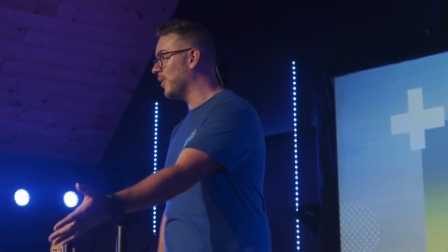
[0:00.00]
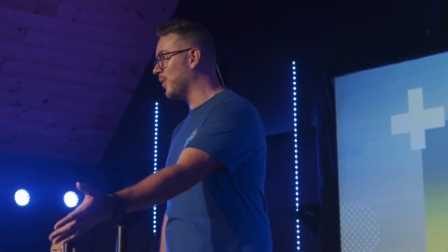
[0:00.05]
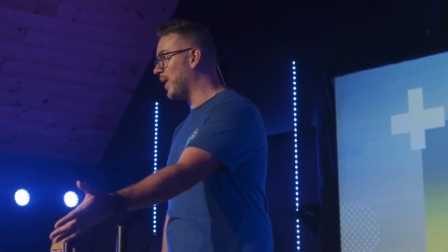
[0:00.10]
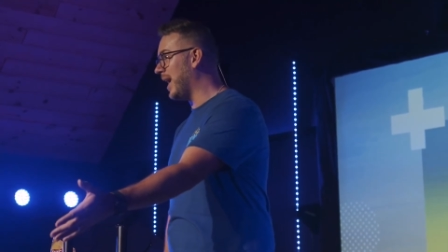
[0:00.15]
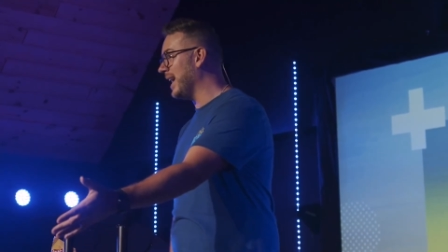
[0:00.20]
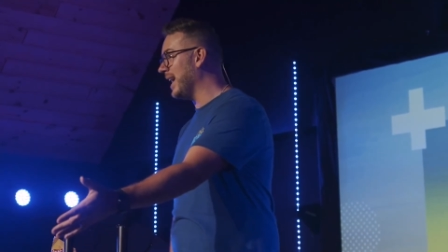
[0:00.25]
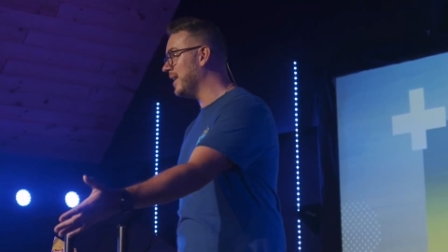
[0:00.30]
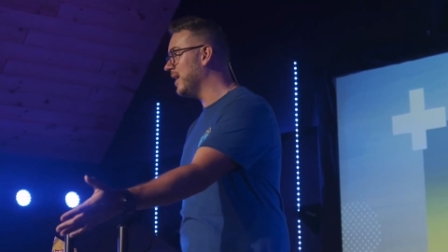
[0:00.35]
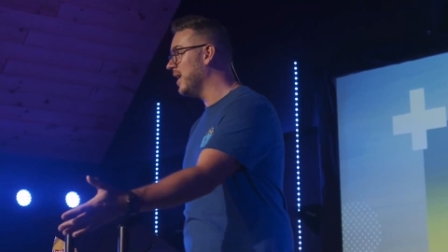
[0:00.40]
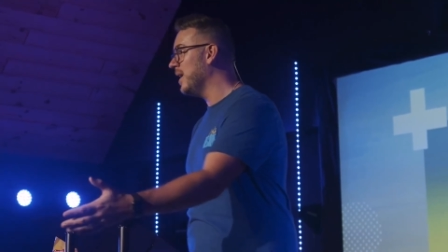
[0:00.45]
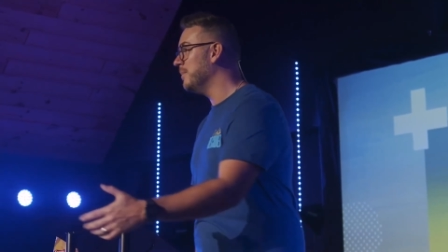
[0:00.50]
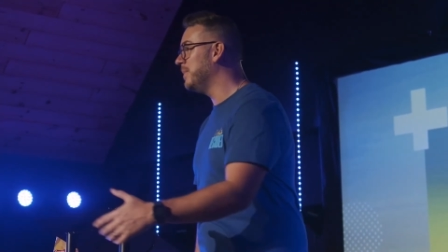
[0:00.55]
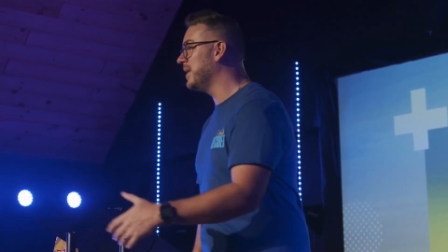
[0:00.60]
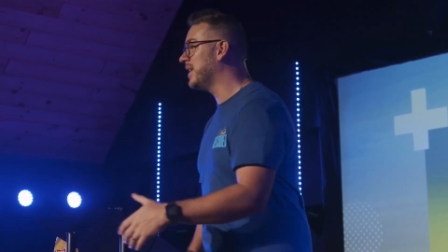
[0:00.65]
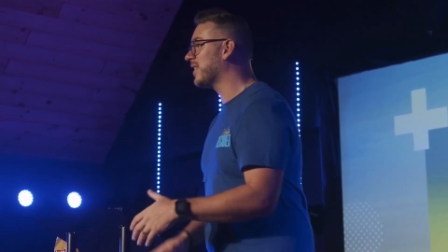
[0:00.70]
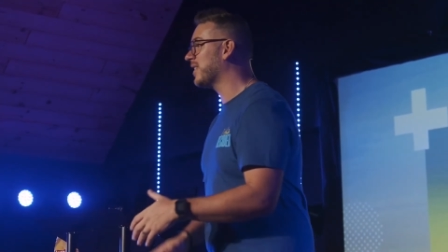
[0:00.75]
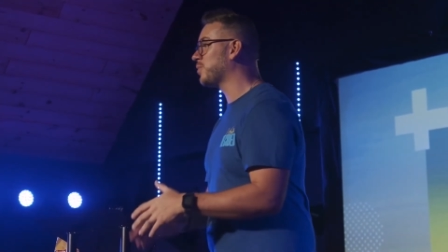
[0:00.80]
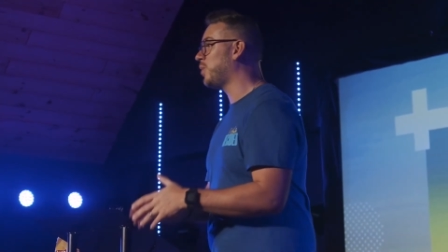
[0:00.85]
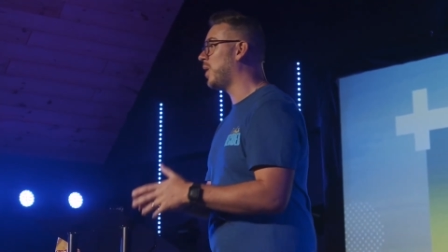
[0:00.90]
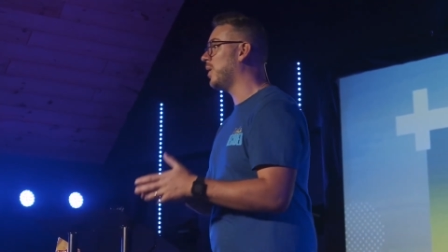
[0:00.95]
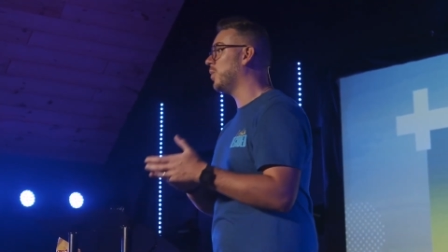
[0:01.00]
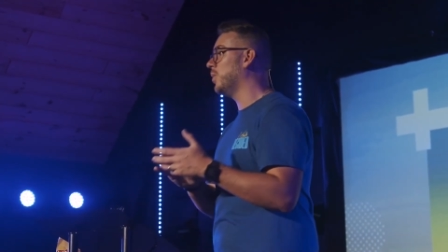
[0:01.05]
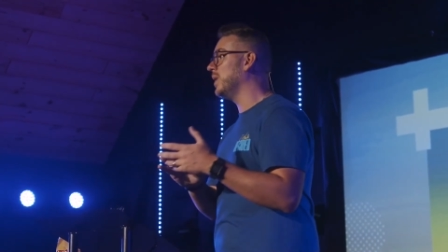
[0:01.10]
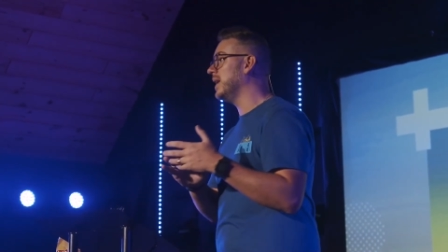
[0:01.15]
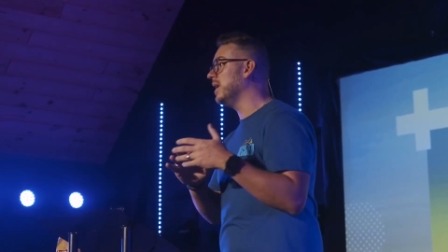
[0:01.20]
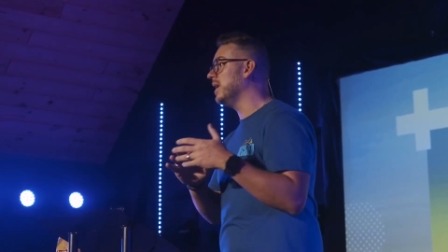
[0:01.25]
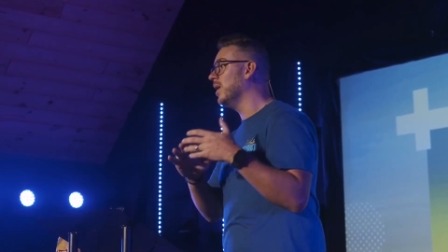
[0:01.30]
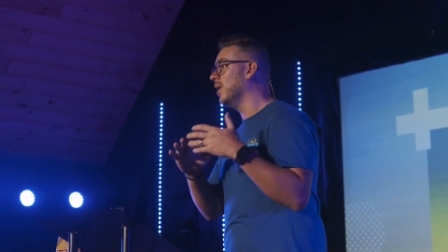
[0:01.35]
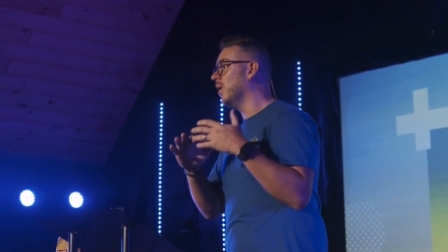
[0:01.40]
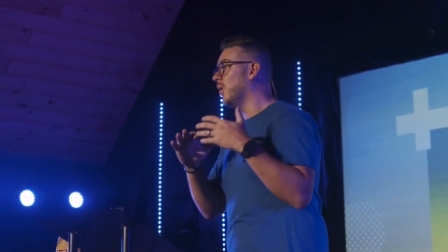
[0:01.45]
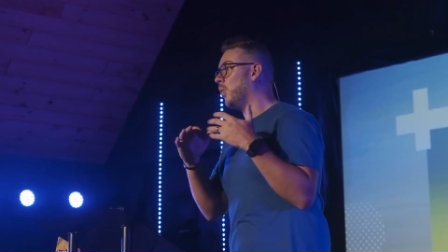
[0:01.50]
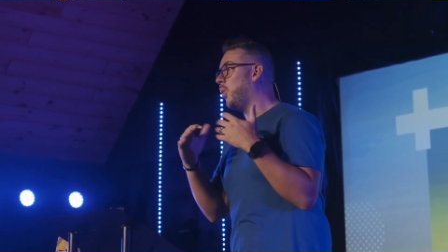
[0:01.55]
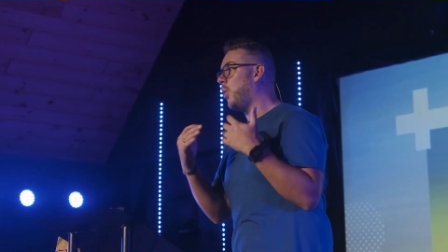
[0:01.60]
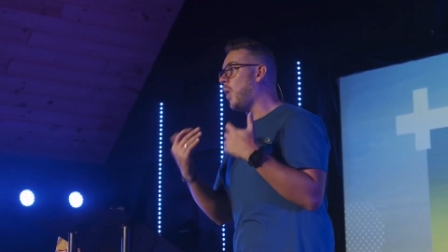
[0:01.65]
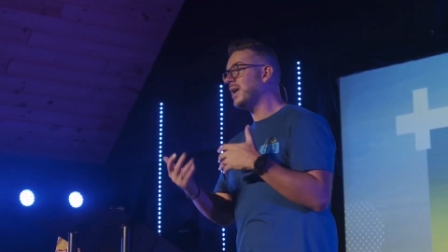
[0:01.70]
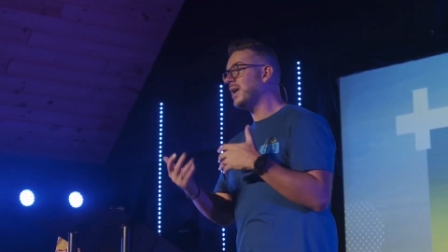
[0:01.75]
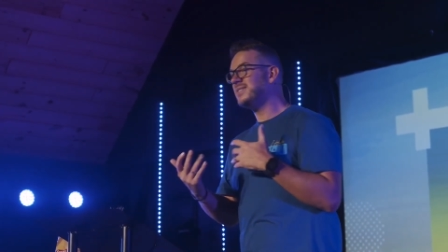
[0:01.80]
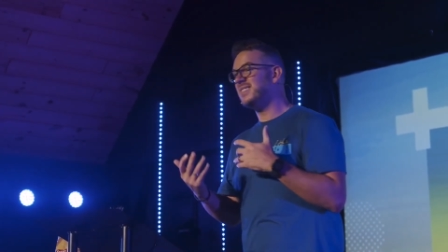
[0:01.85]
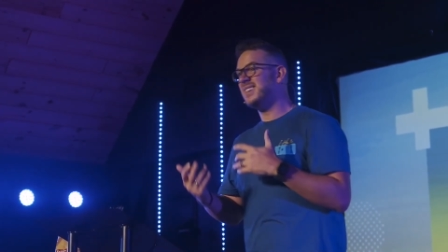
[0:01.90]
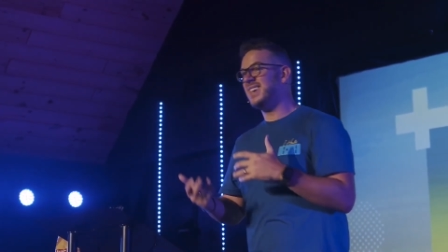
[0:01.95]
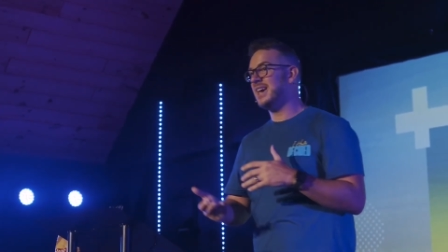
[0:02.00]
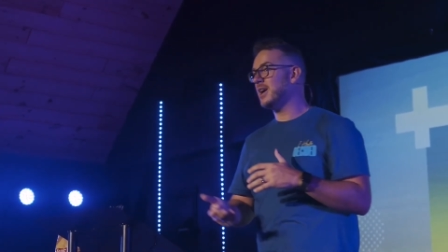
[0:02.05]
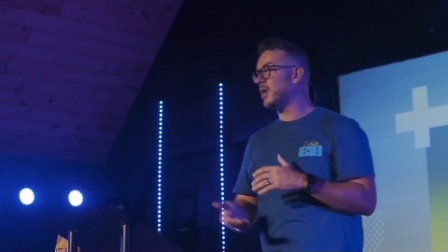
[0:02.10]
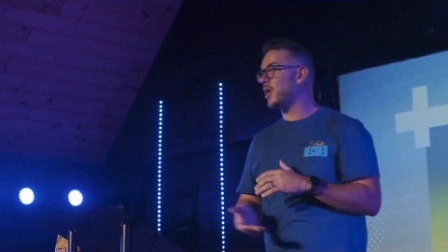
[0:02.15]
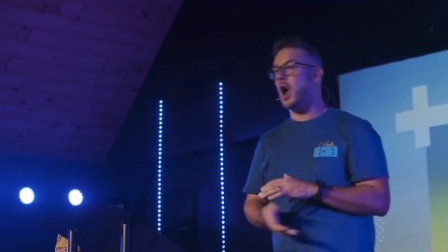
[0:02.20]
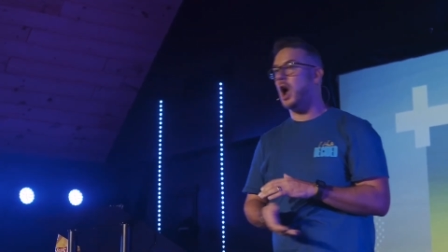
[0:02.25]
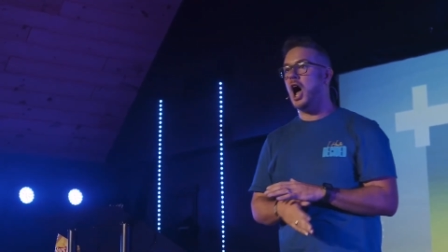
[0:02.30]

right? Because what we want to hear